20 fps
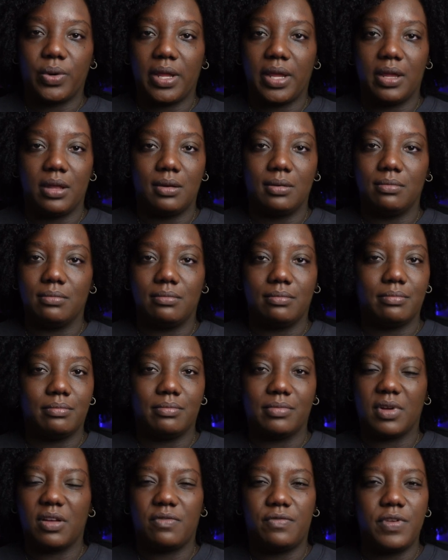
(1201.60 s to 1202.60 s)
in
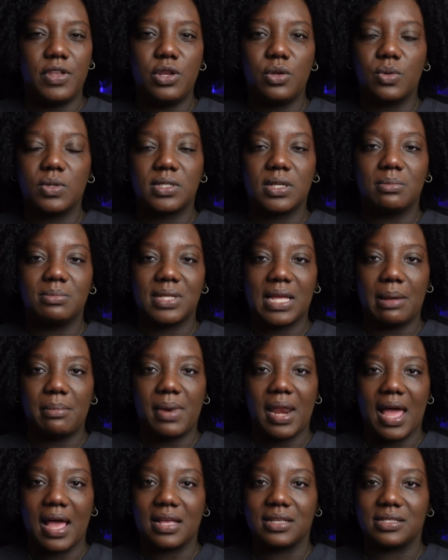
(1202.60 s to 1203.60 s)
a video sometime
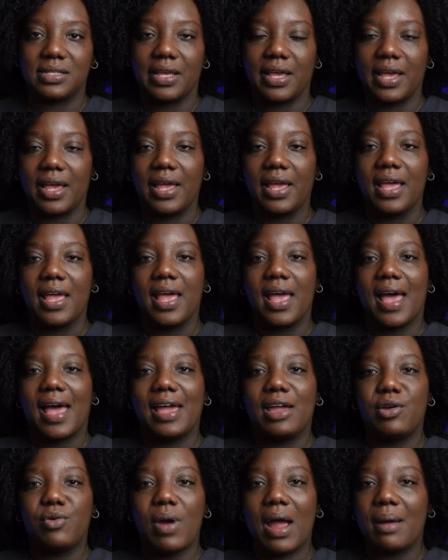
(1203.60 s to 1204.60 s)
last year. I
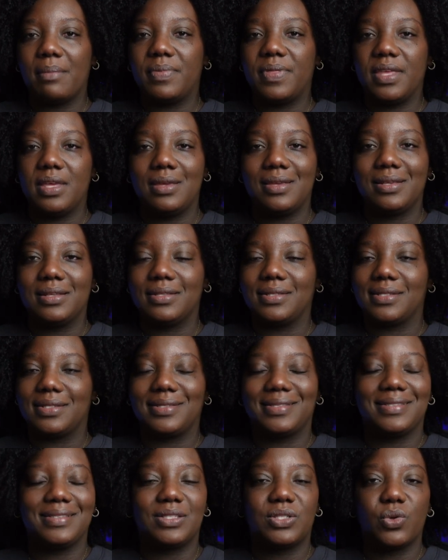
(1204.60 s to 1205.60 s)
grabbed
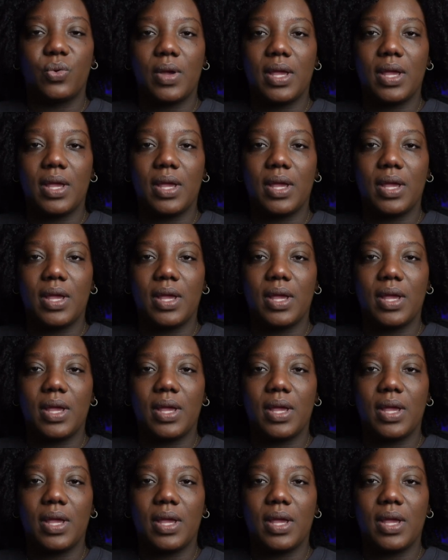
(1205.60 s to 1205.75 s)
these, so